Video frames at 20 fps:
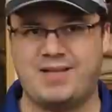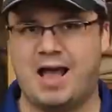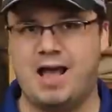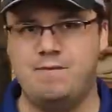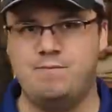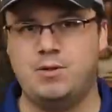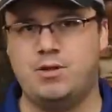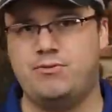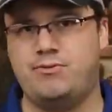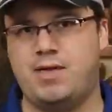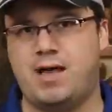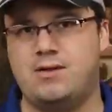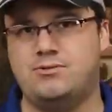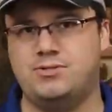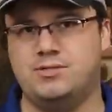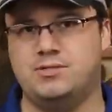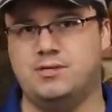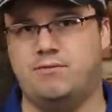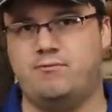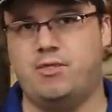I've built
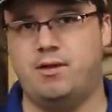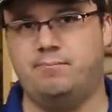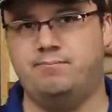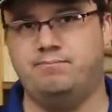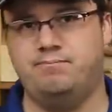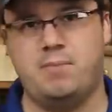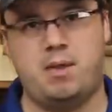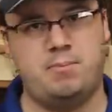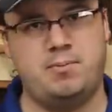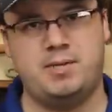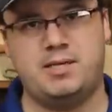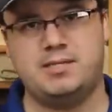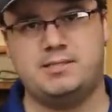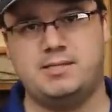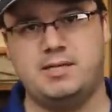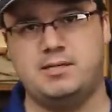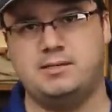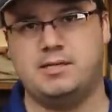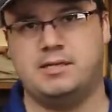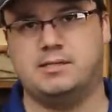thousands of them, maybe
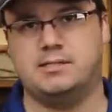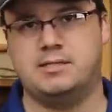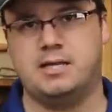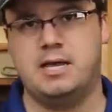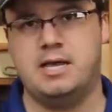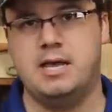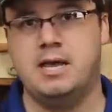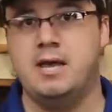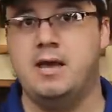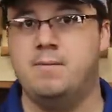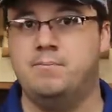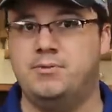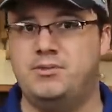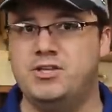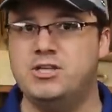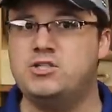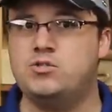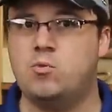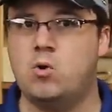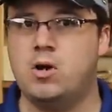gazillions, but
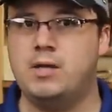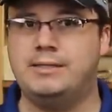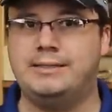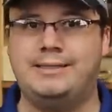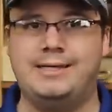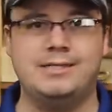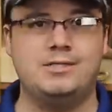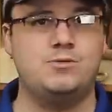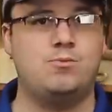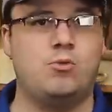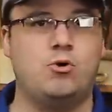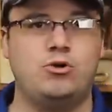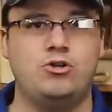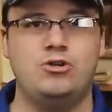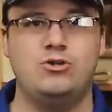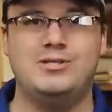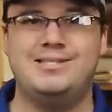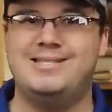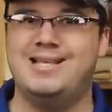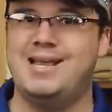this one gets more
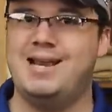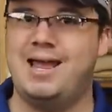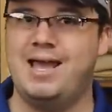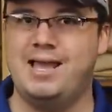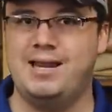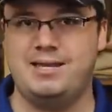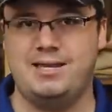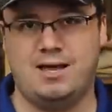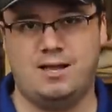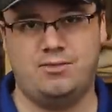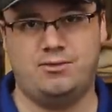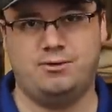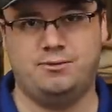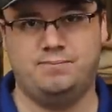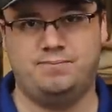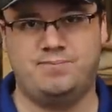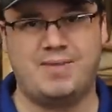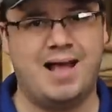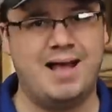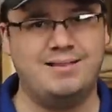use than any other.
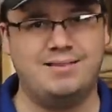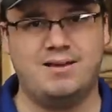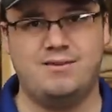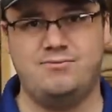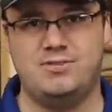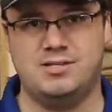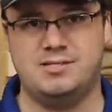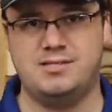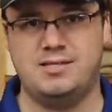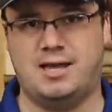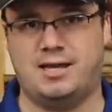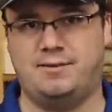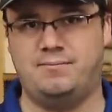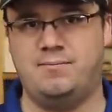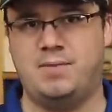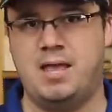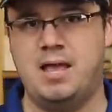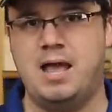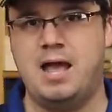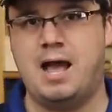I love this thing.
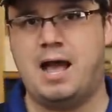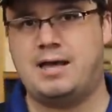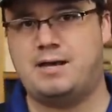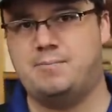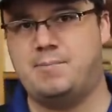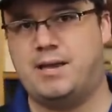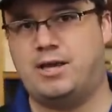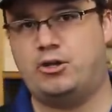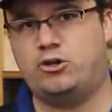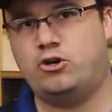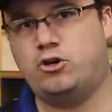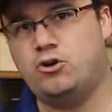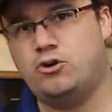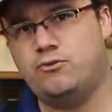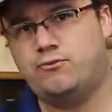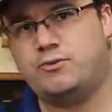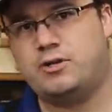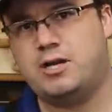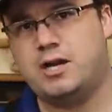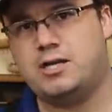I can make
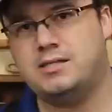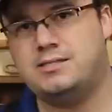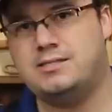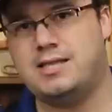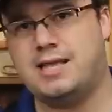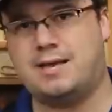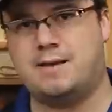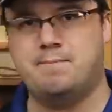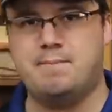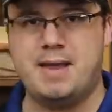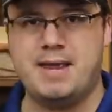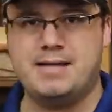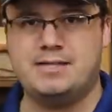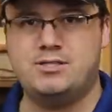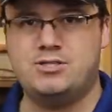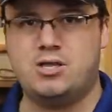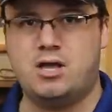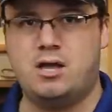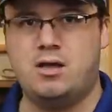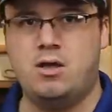curved cuts like a
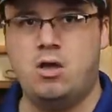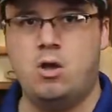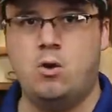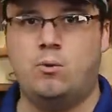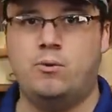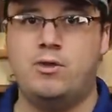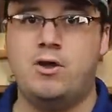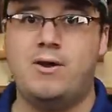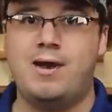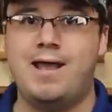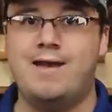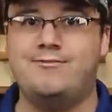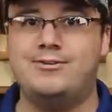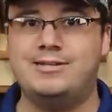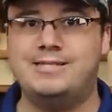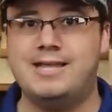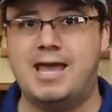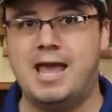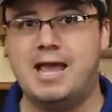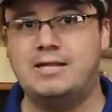bandsaw without
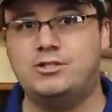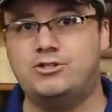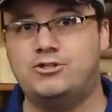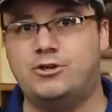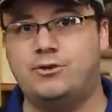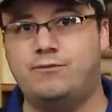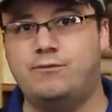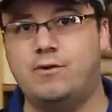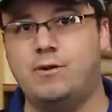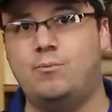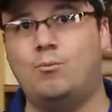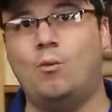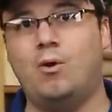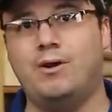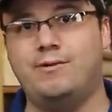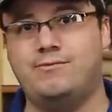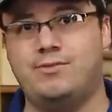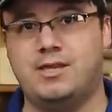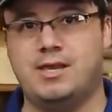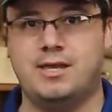having to enter from
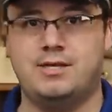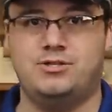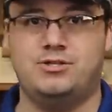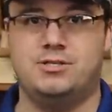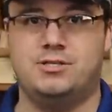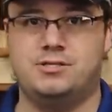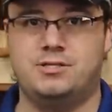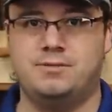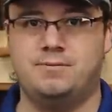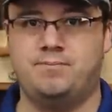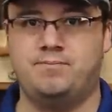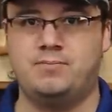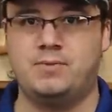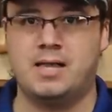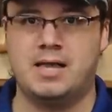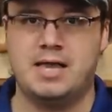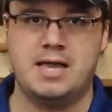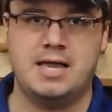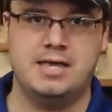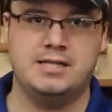one of the edges.
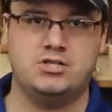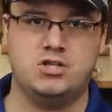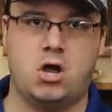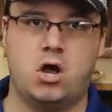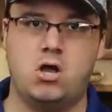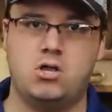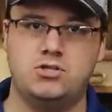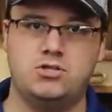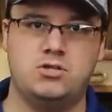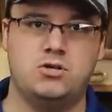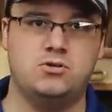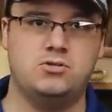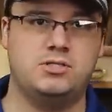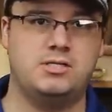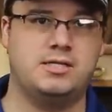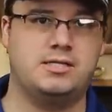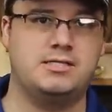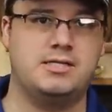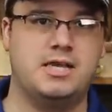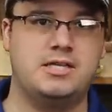It's also
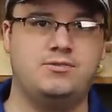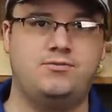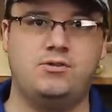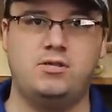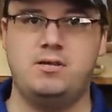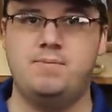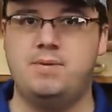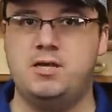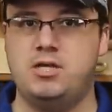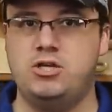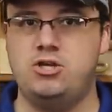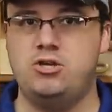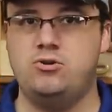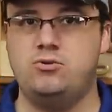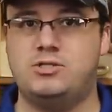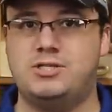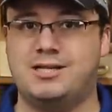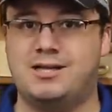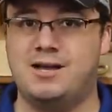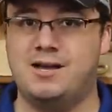successfully been
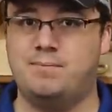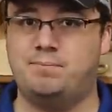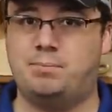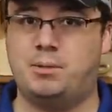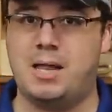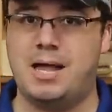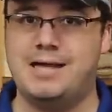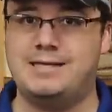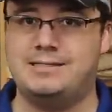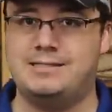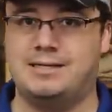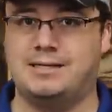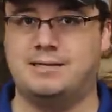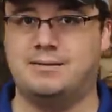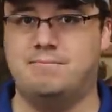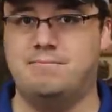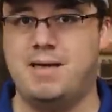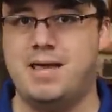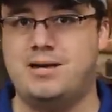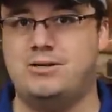used to cut
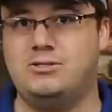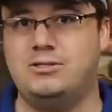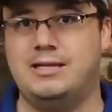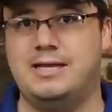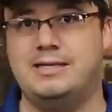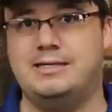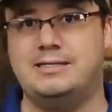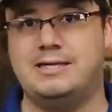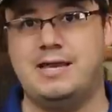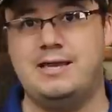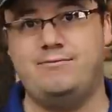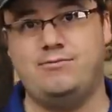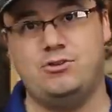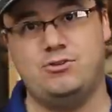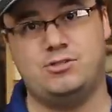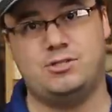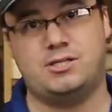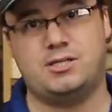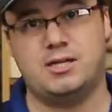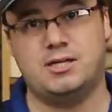plastic, metal, and I even
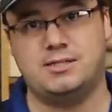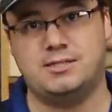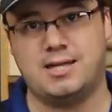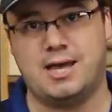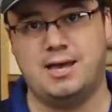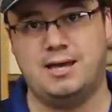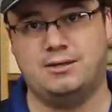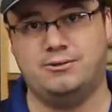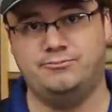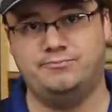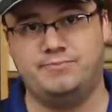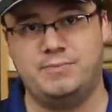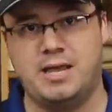used it to cut tile.